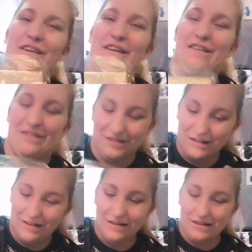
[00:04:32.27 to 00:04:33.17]
so
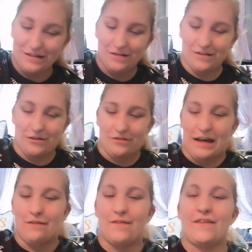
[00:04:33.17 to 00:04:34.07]

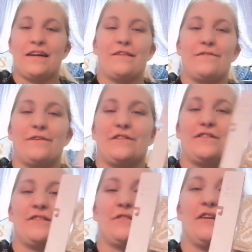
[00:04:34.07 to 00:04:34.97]
that would be kind of
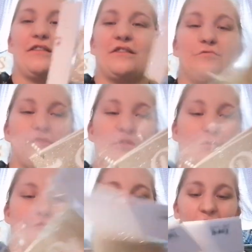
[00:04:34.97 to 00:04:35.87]
funny. So I got two of
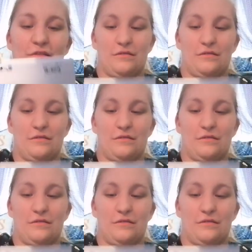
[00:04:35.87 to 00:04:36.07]
those.